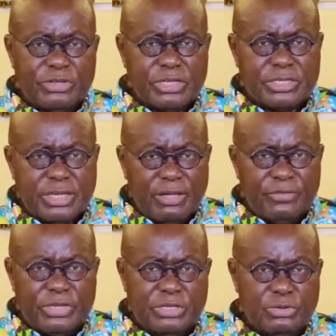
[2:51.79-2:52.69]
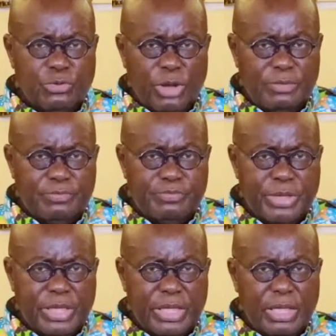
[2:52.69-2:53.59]
to the service and
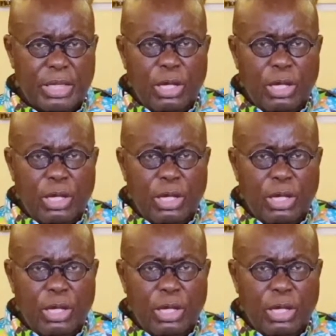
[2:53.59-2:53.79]
well-being